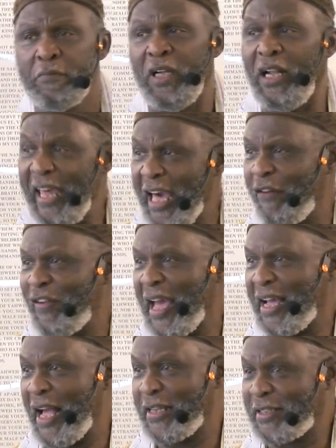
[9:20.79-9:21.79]
Live
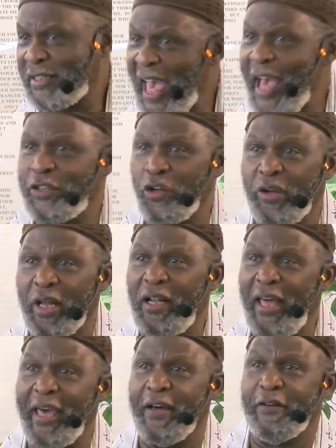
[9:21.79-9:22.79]
like I said you can
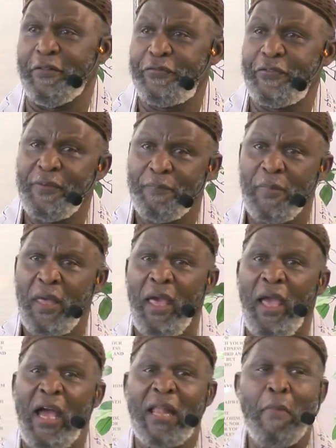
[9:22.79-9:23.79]
live.
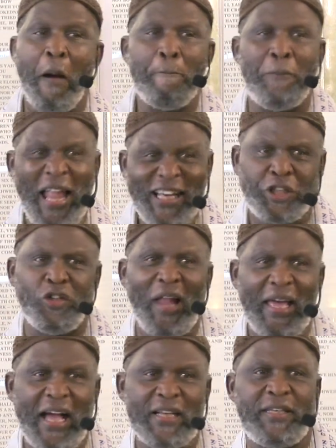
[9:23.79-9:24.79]
And I'm going to bless you
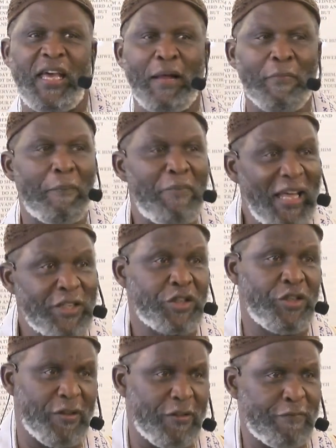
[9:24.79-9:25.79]
like I said I'm going to
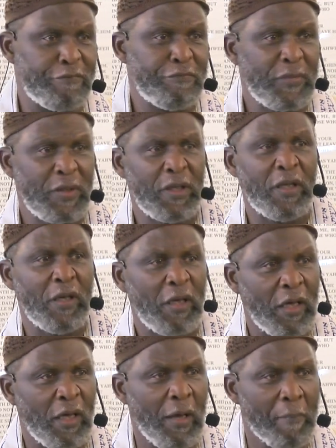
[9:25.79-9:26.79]
bless you.
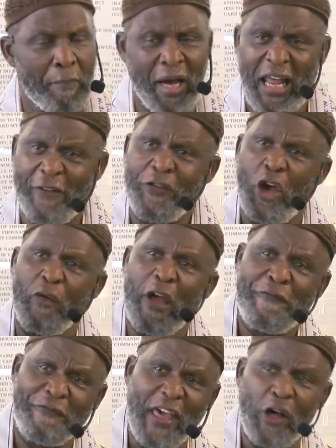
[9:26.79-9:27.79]
But if you
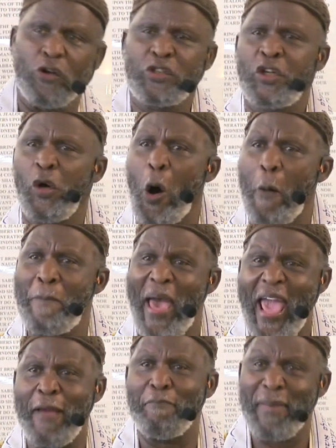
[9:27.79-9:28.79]
refuse to
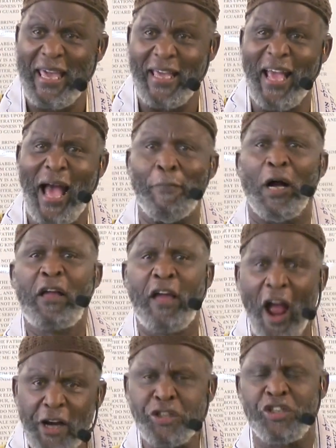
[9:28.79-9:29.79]
obey me, I'm going to
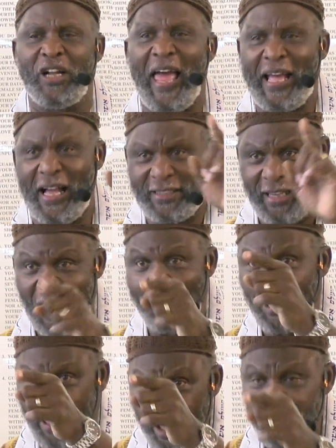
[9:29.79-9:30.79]
curse you like I said I'm
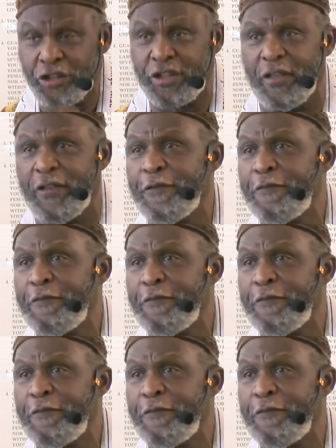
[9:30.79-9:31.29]
going to curse you.